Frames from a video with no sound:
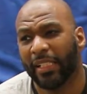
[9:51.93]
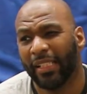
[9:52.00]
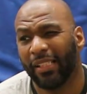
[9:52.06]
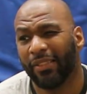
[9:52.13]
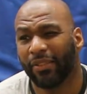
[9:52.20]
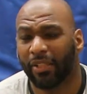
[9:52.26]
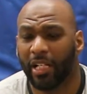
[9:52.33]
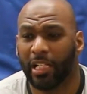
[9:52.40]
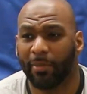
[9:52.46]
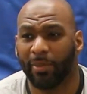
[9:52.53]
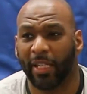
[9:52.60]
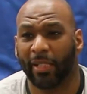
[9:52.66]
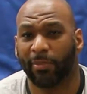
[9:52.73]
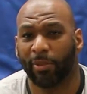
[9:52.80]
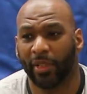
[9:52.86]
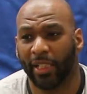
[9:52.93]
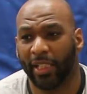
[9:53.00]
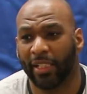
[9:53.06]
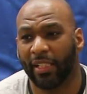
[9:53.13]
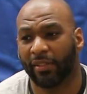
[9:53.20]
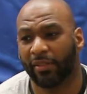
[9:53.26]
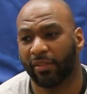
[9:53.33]
He started back
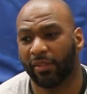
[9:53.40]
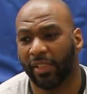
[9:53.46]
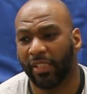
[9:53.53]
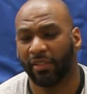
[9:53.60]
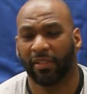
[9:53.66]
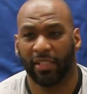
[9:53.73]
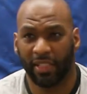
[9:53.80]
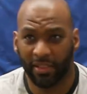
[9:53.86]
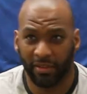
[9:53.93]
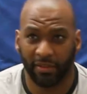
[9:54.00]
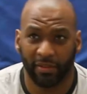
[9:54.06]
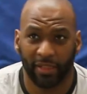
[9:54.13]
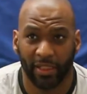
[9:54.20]
playing as the season ended